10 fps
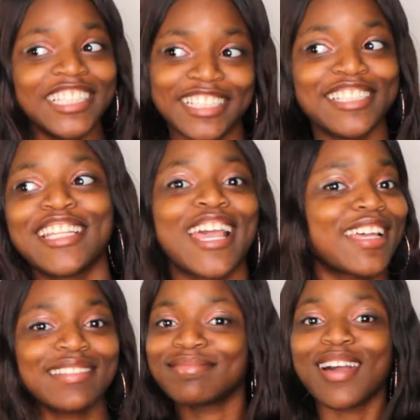english
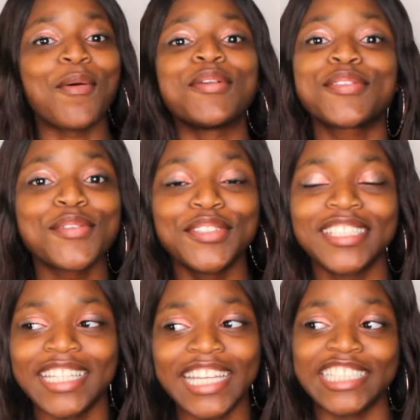like i was so
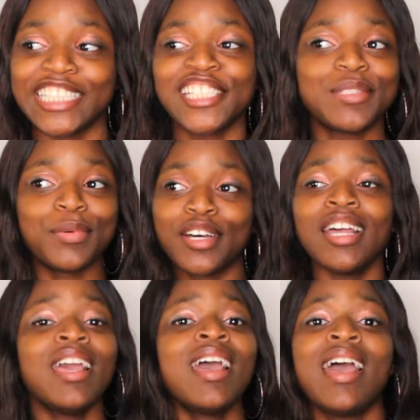good in english but